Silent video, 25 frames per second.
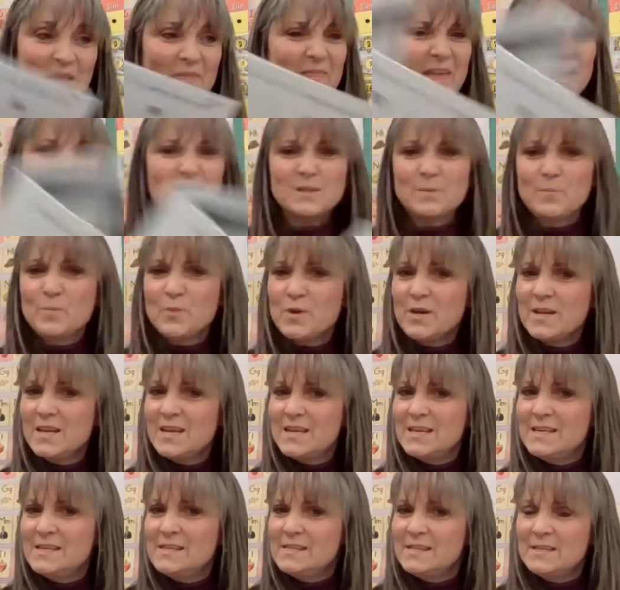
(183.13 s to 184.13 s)
That's a
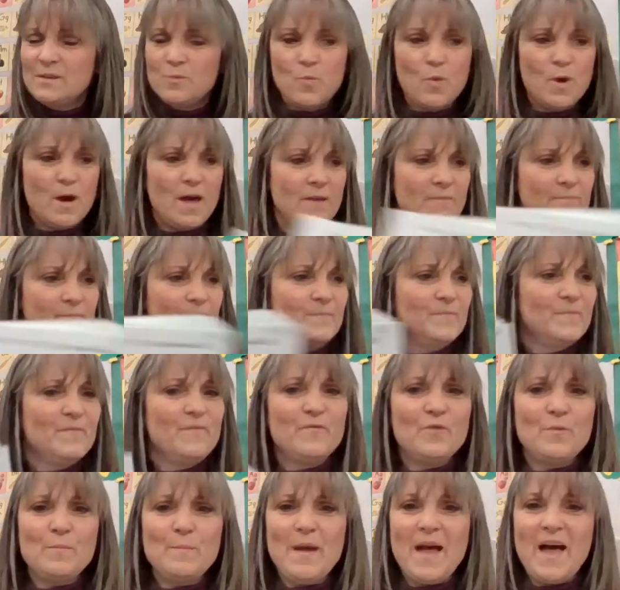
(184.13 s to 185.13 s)
pretty easy one
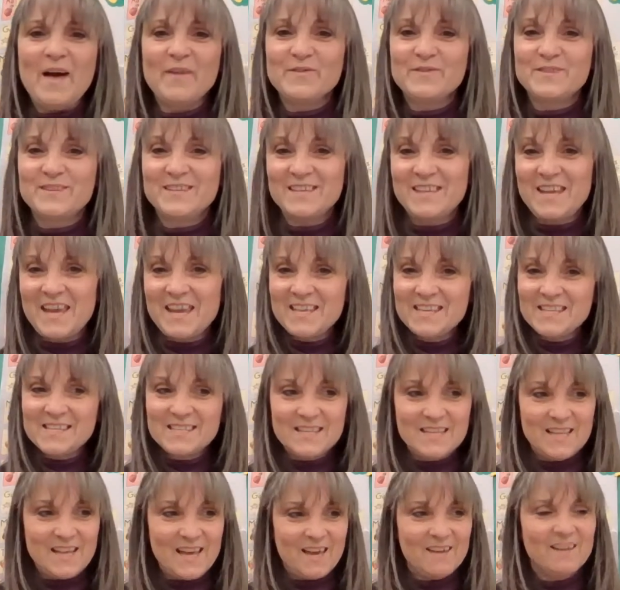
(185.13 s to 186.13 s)
for math today,
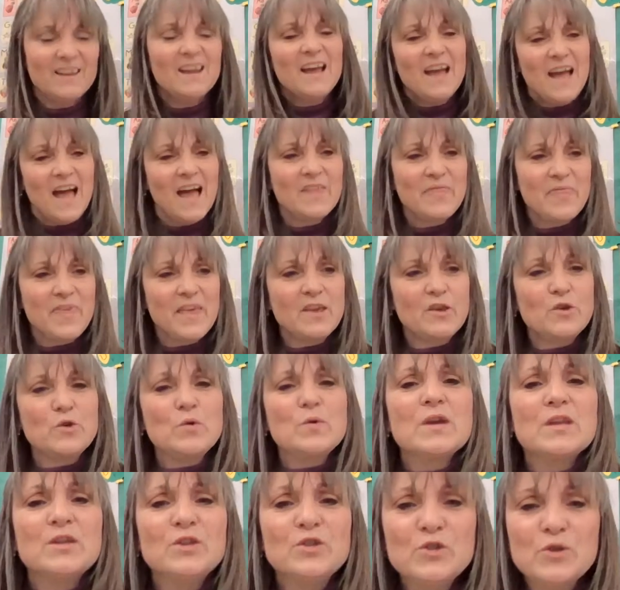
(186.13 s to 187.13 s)
isn't it? I think you
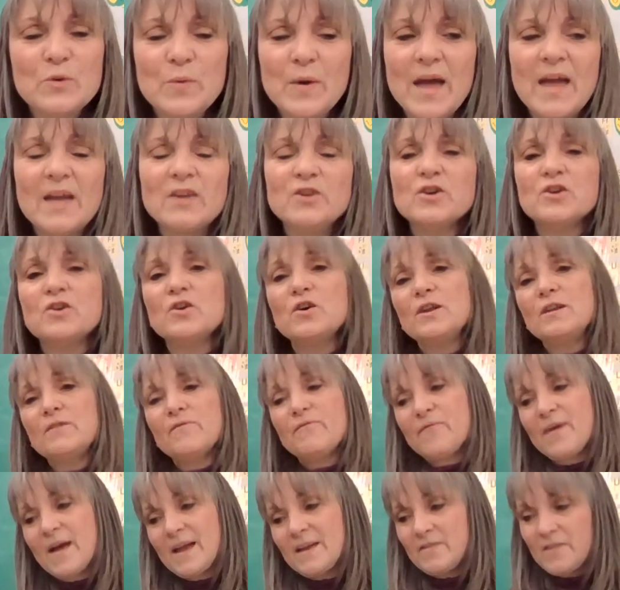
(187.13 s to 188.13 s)
can do it. And you're going to
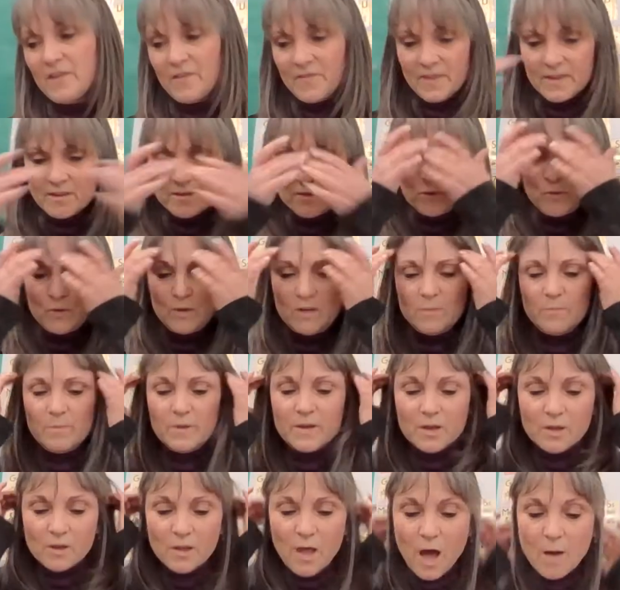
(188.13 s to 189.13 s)
find that there's going to
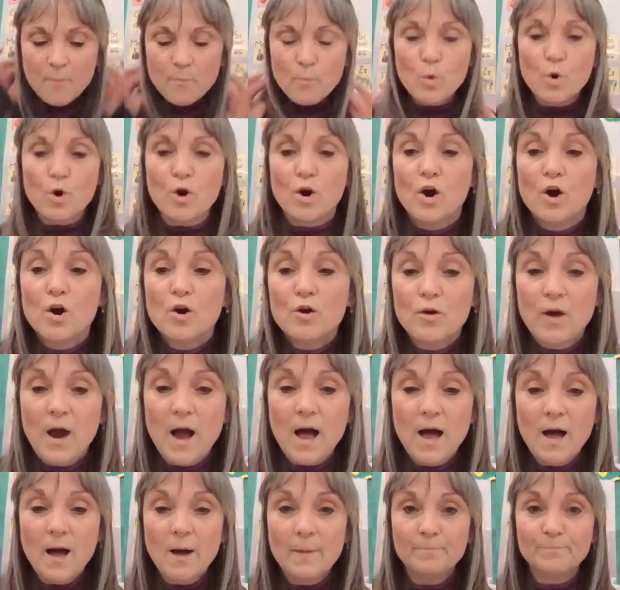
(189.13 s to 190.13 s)
be a lot more
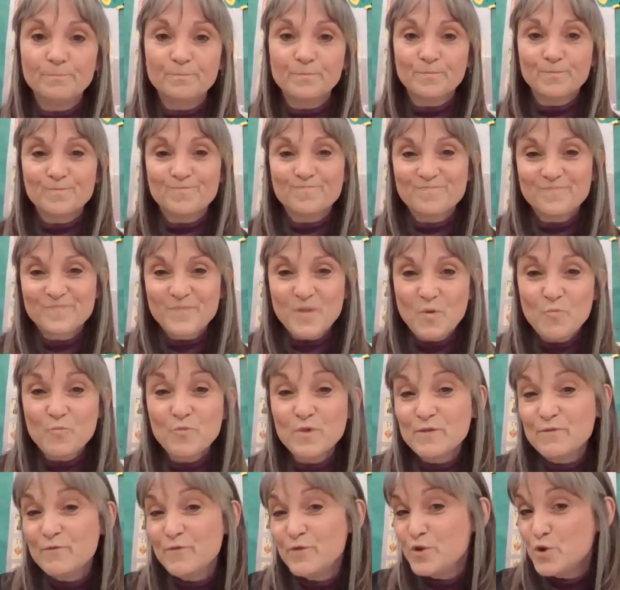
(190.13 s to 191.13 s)

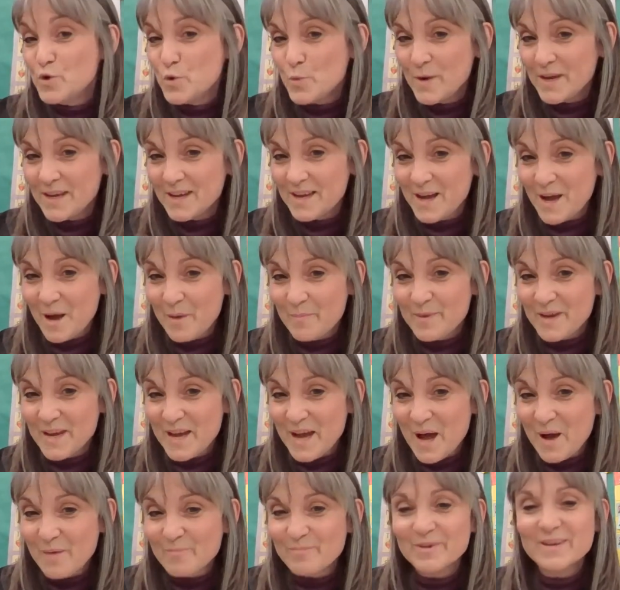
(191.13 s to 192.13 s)
reviewing coming
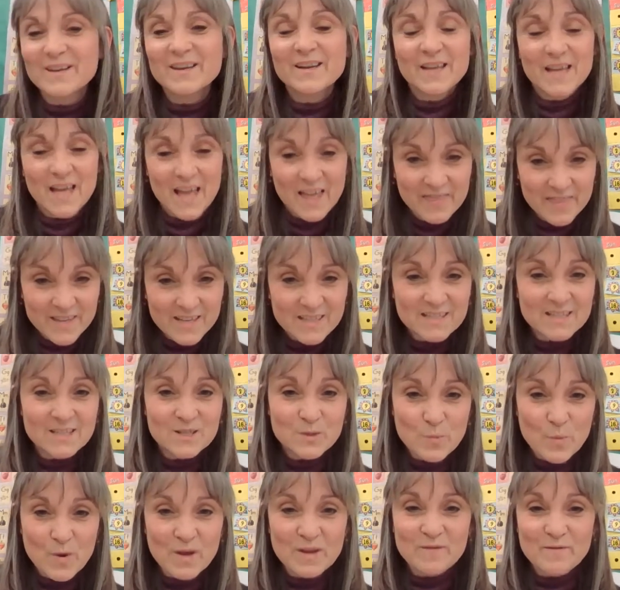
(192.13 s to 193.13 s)
up. And this
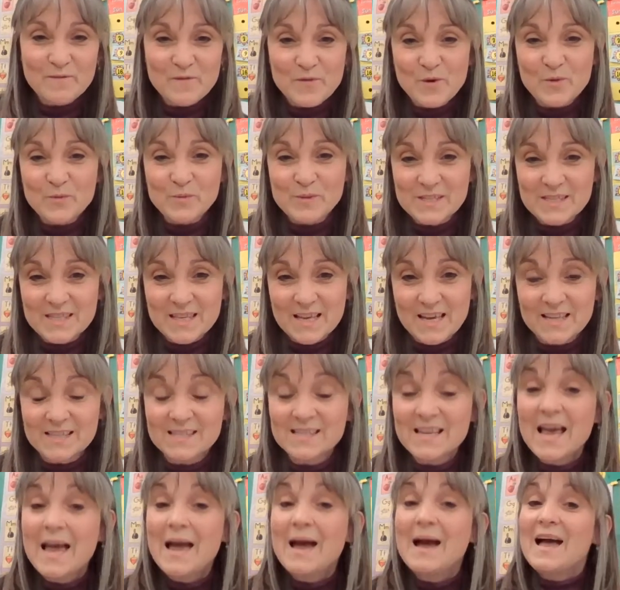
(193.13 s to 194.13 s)
is one of those
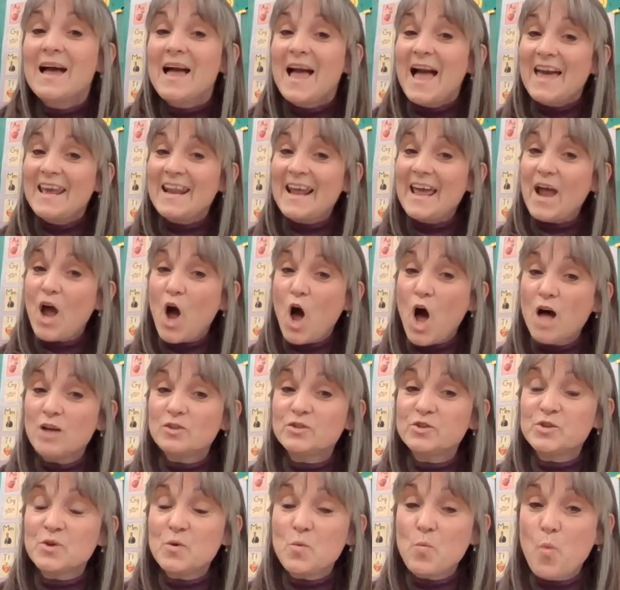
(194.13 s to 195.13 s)
things. And I
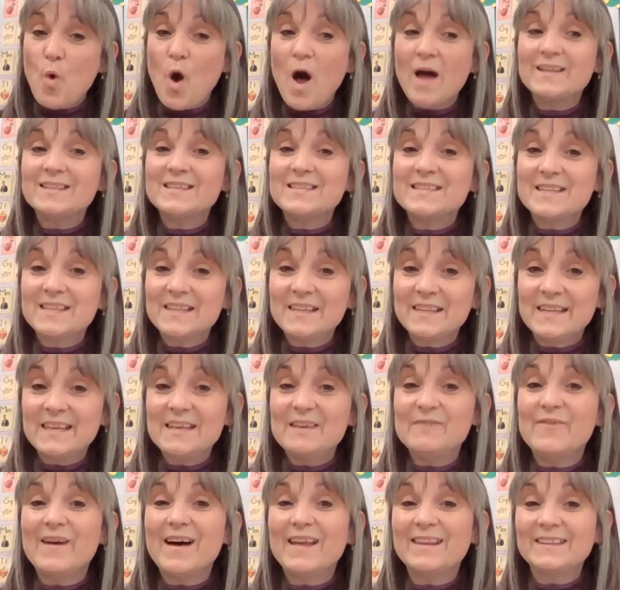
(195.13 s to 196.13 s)
also want to
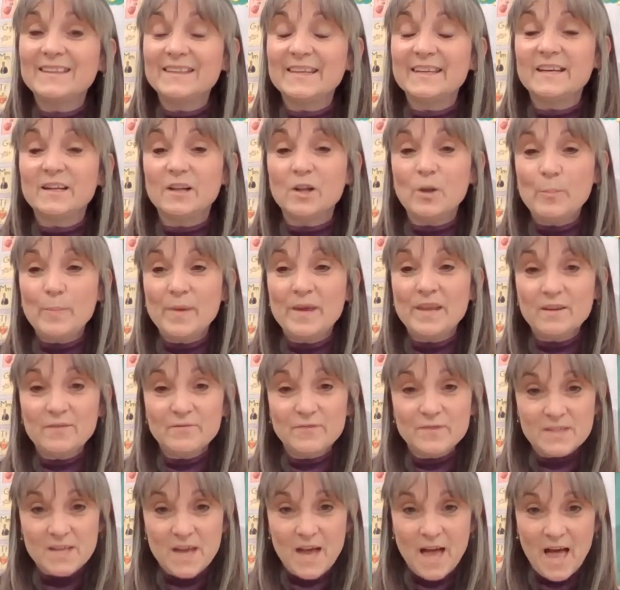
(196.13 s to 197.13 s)
leave a little bit
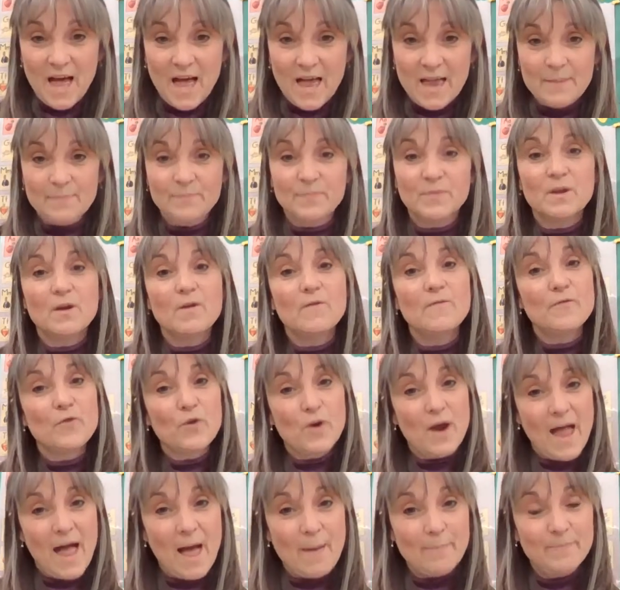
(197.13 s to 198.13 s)
of time for
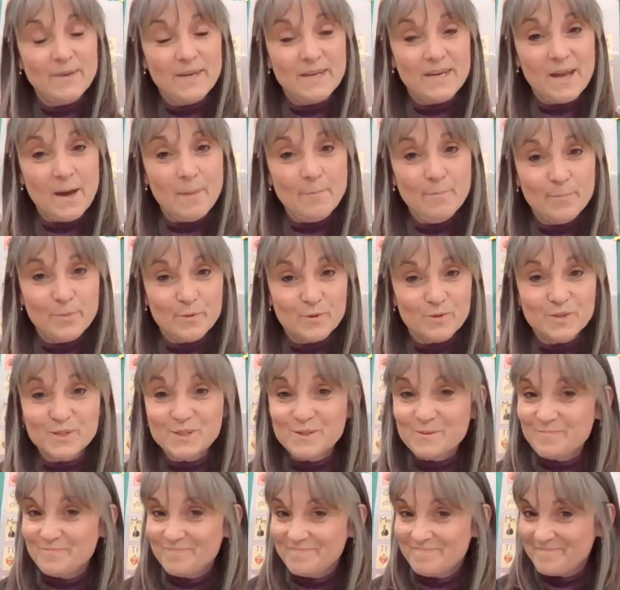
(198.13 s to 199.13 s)
happy
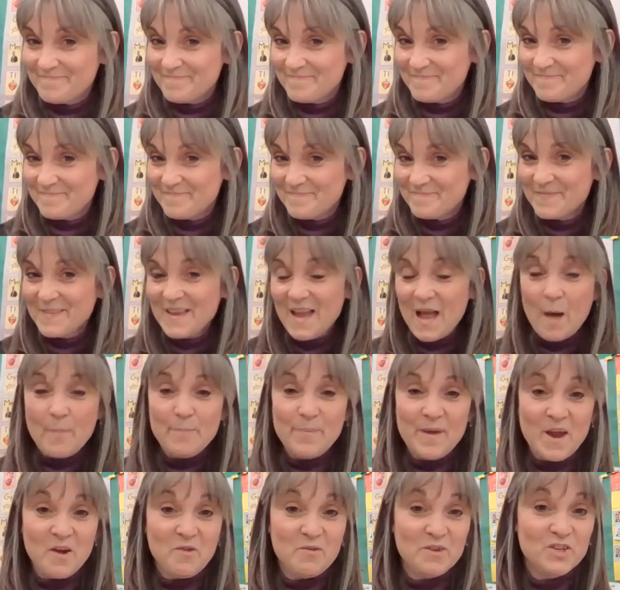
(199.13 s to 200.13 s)
numbers. A
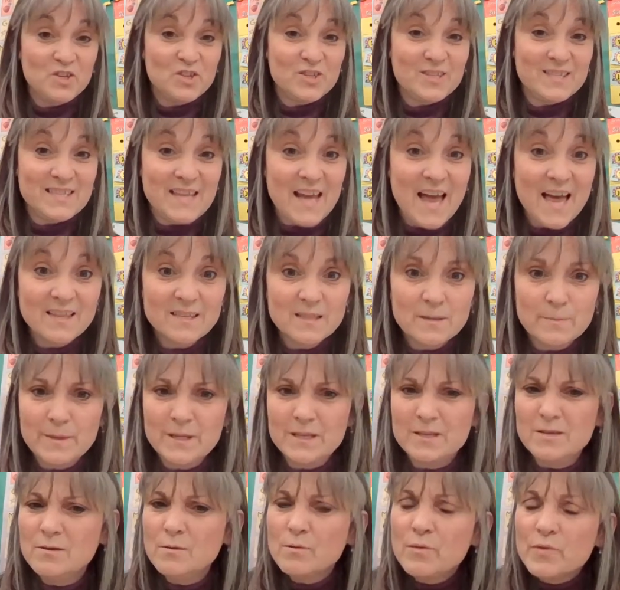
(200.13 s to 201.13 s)
parent just asked me,
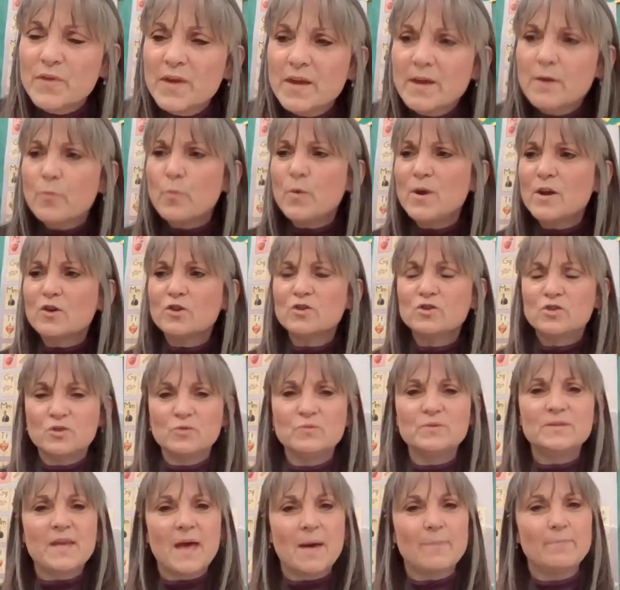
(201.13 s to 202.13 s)
do you think we could
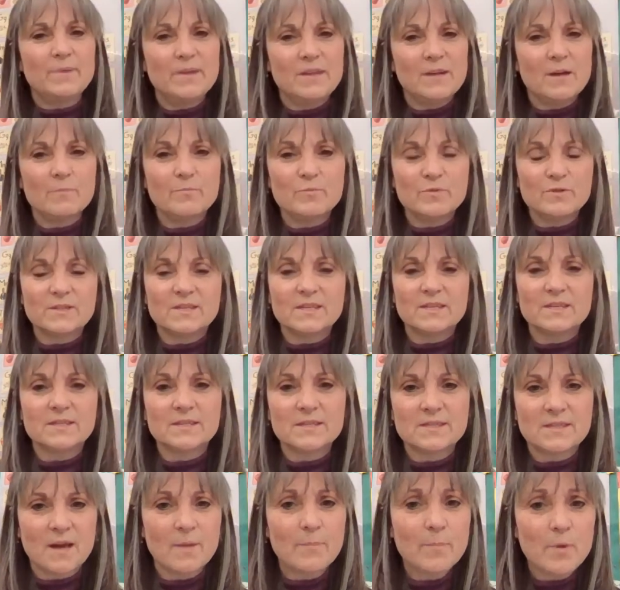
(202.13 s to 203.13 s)
use happy numbers this
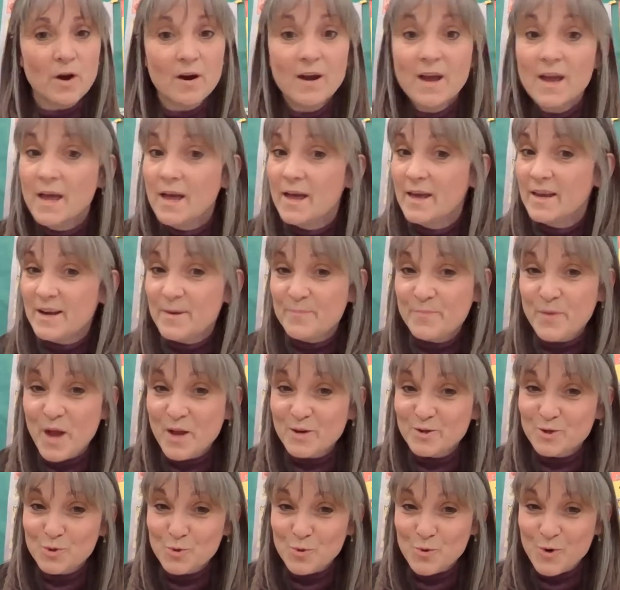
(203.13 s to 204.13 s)
summer? And I'm
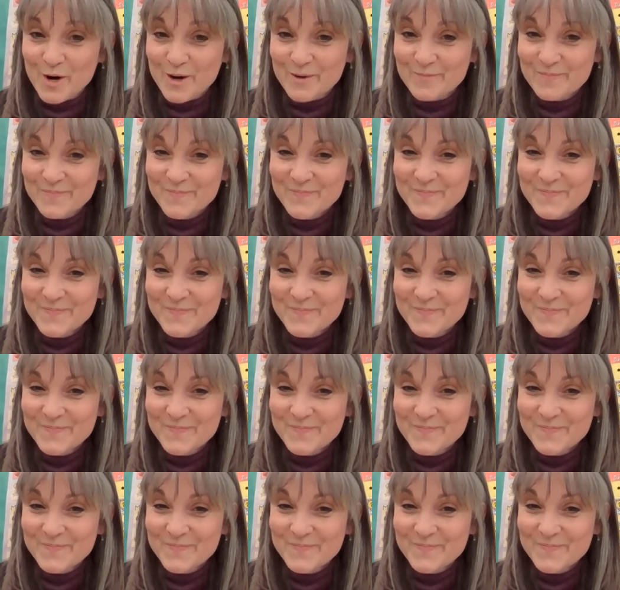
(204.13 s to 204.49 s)
not sure.